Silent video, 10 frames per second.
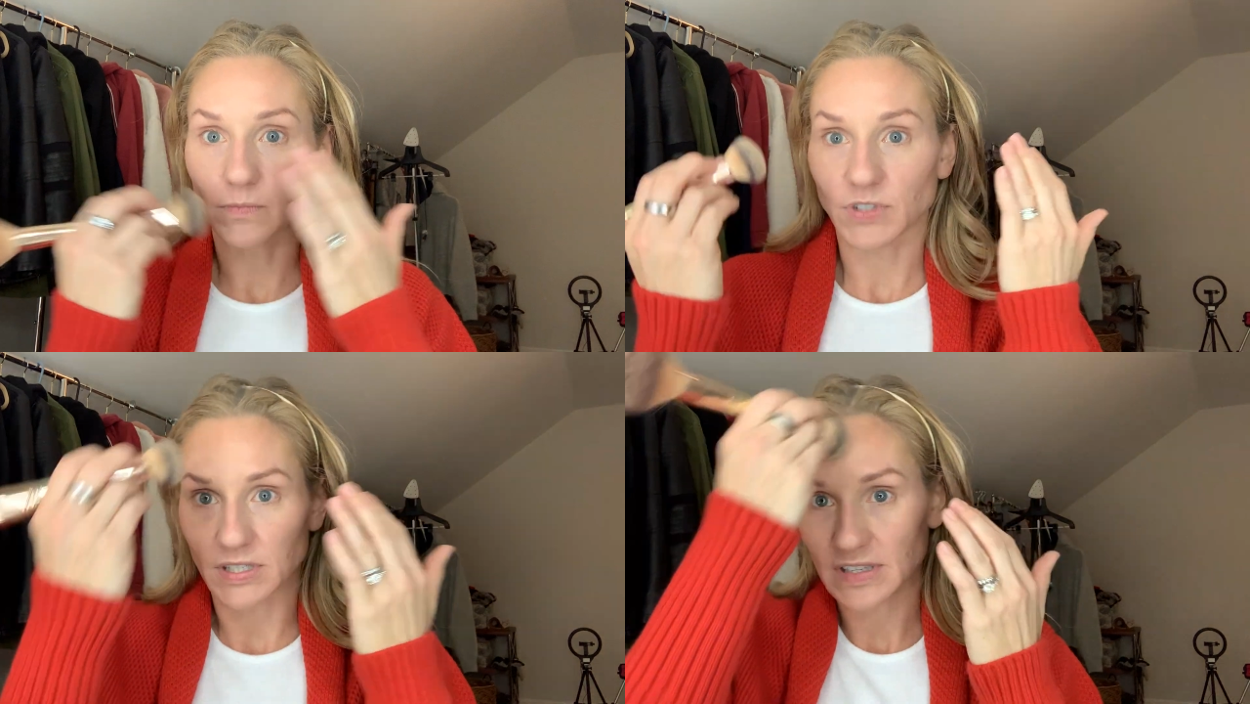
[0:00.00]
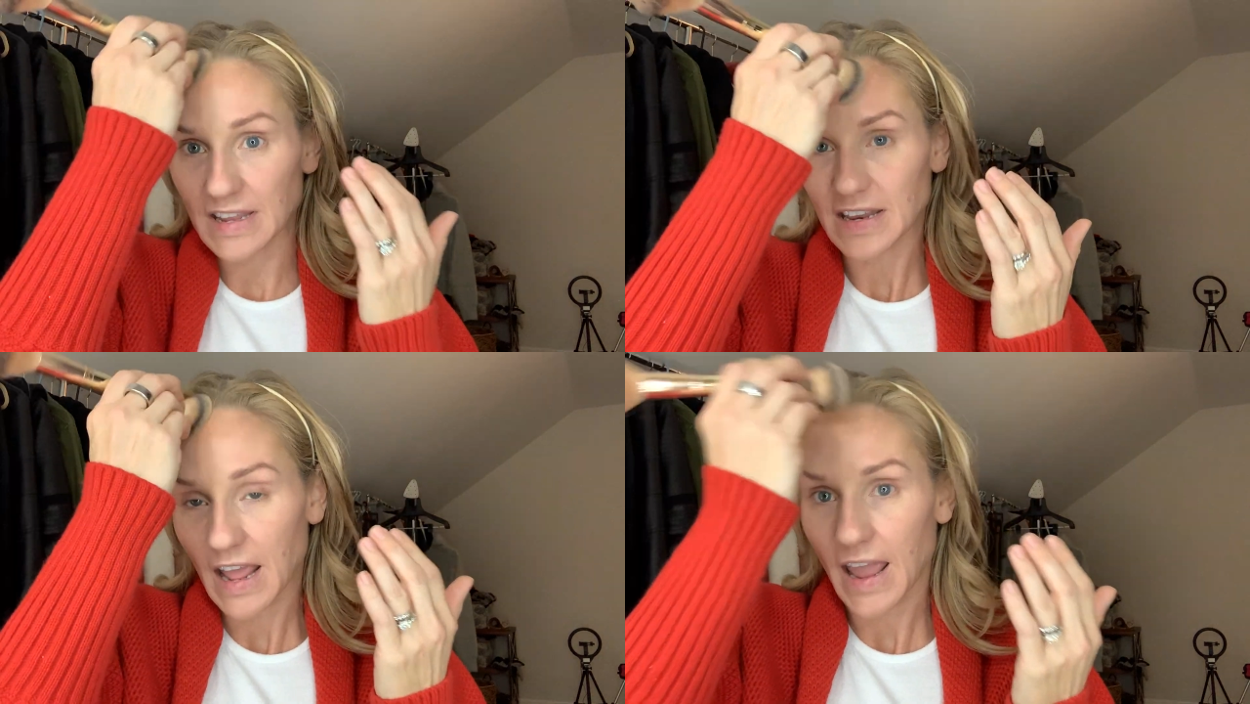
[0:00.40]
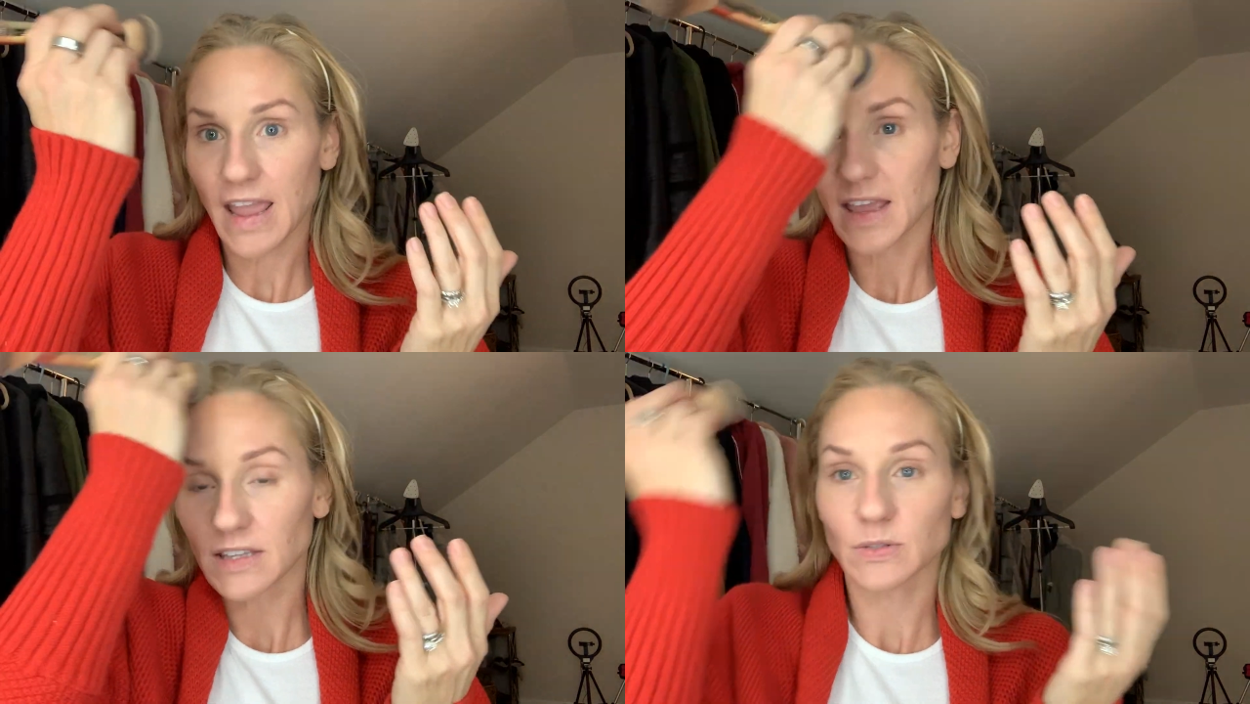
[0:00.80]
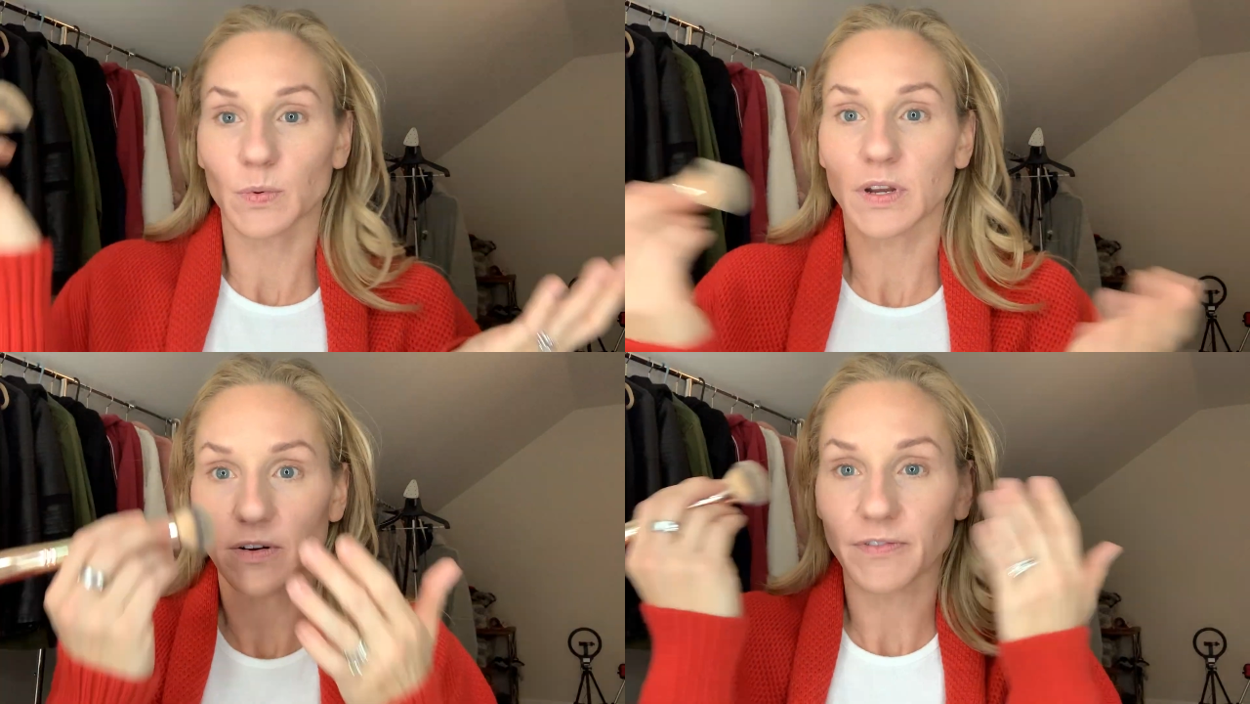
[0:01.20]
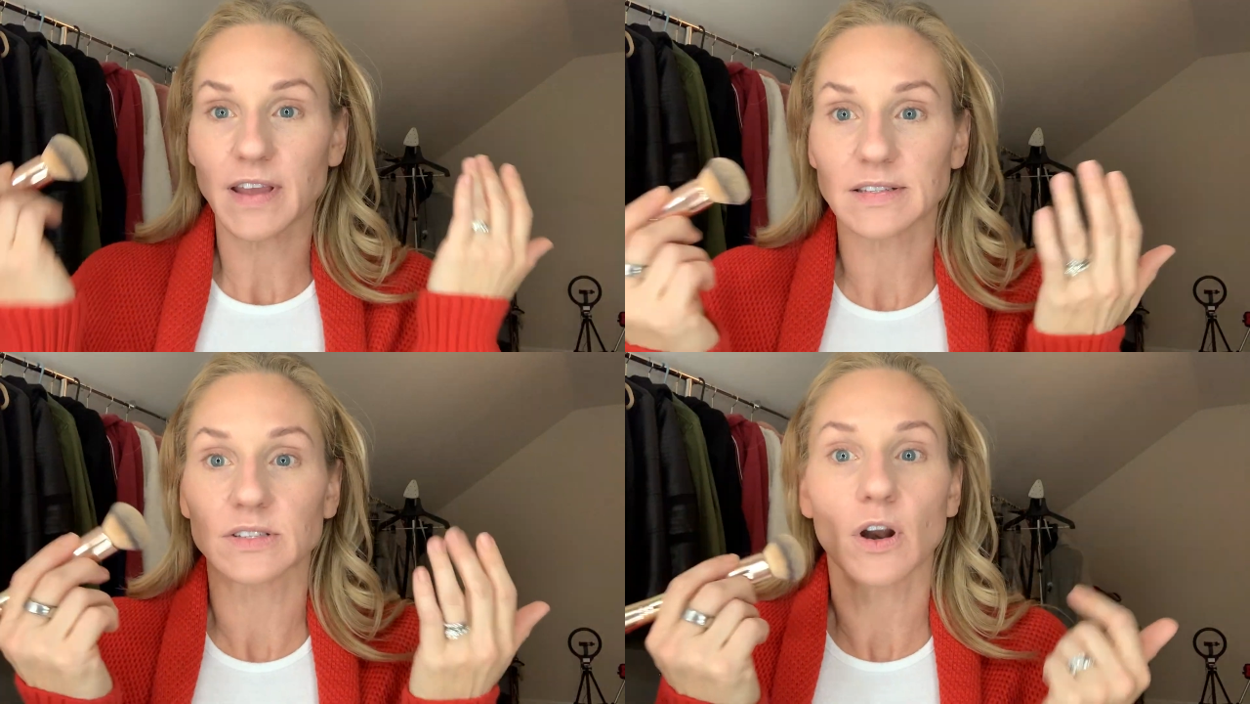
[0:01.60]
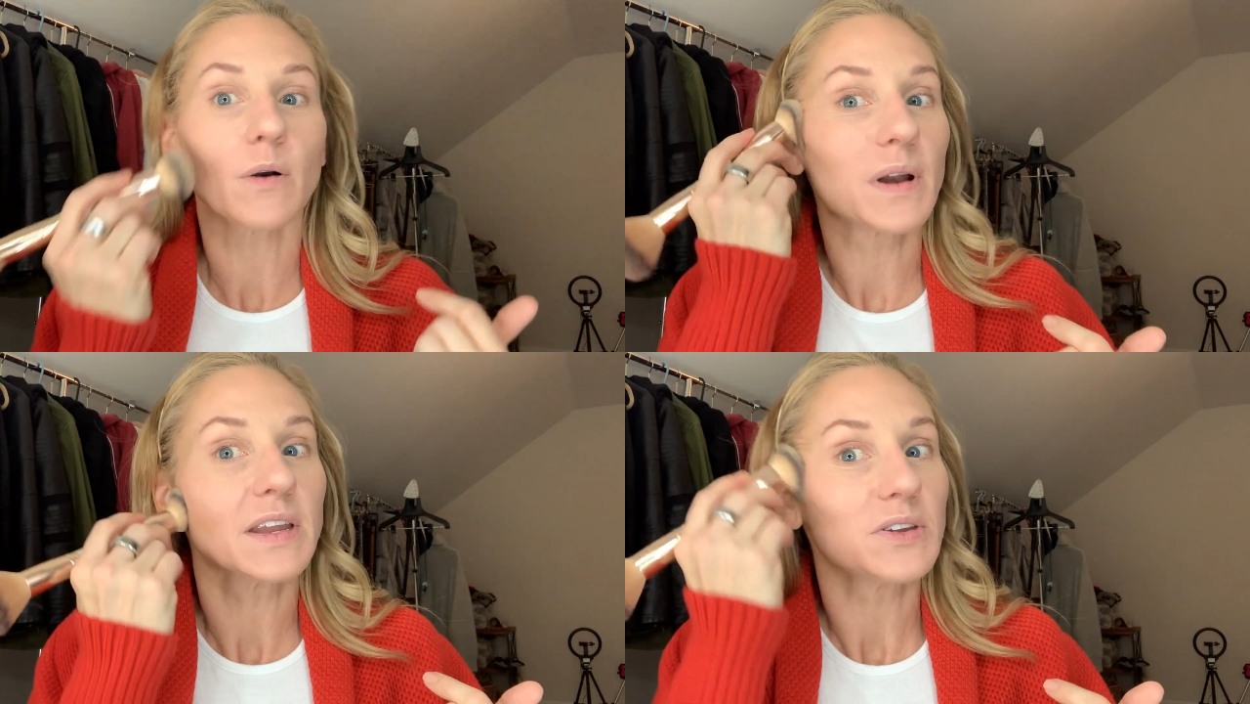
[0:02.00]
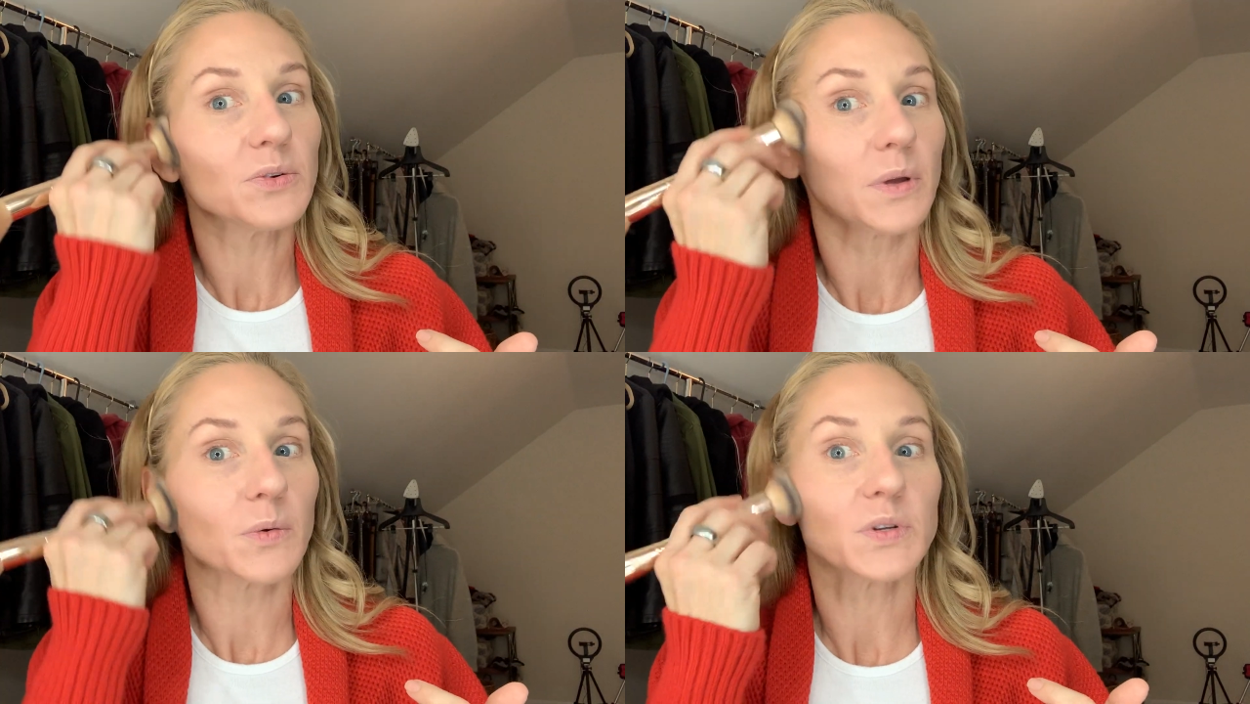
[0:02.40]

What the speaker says: just enhance what your face is already doing,